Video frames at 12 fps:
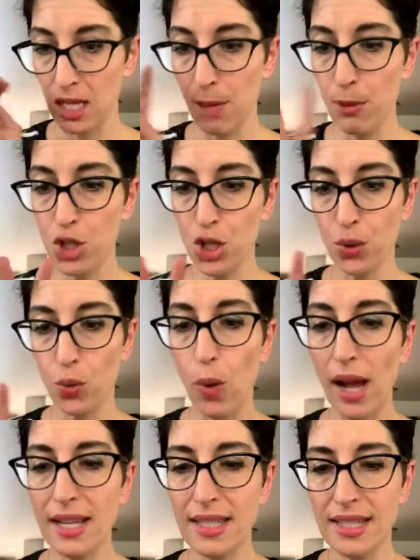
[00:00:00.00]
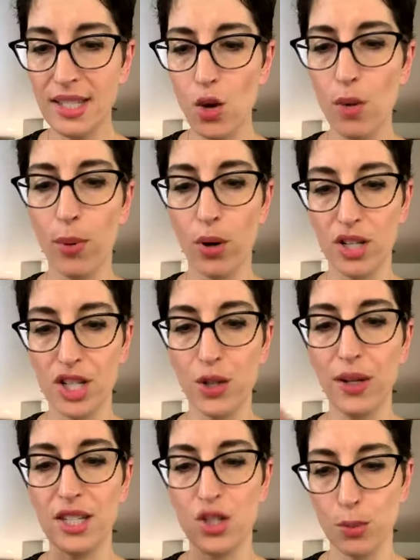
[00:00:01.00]
Number two, why is this so important to
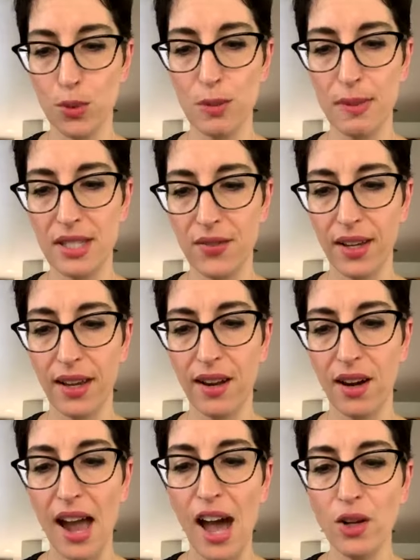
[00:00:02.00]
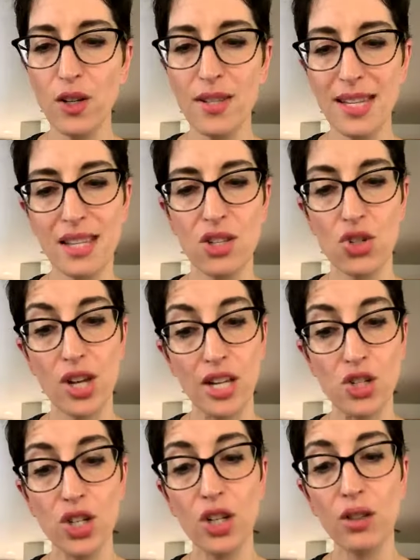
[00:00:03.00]
you? Get super specific here. How do you see this
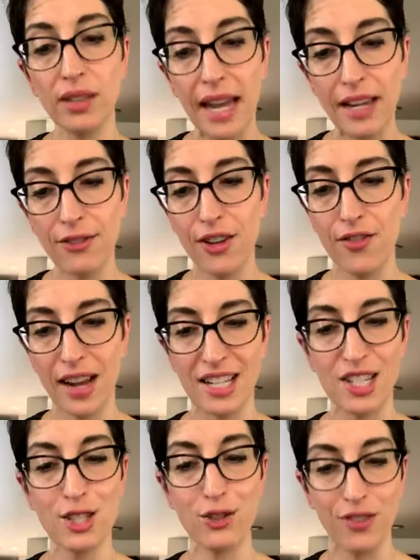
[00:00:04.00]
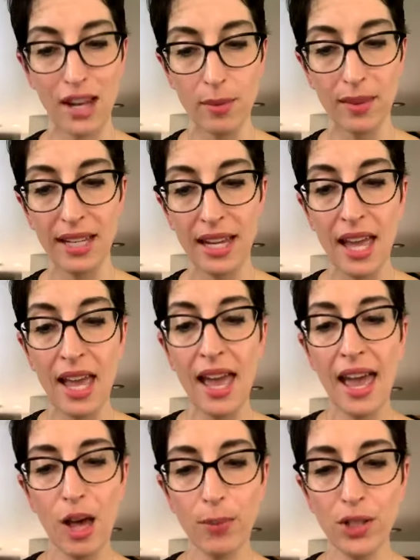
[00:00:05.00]
changing your life, affecting your family,
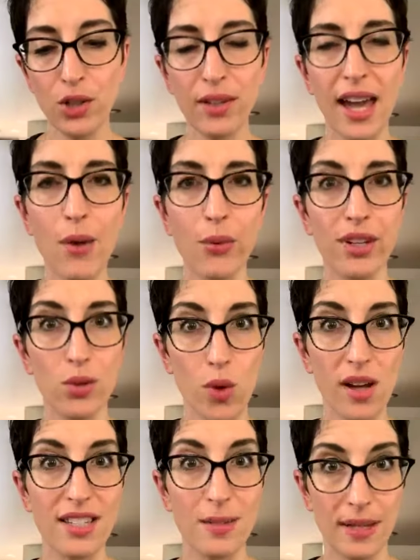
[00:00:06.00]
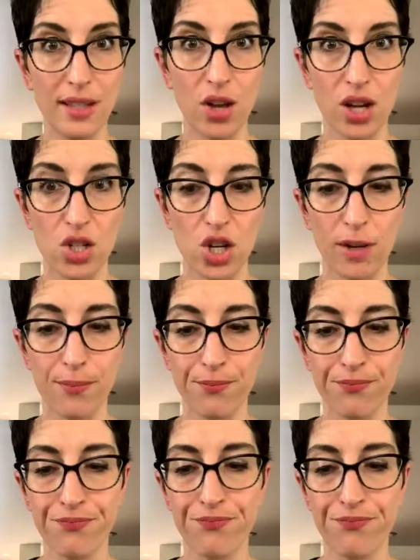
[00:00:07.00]
helping you get where you want to be long term?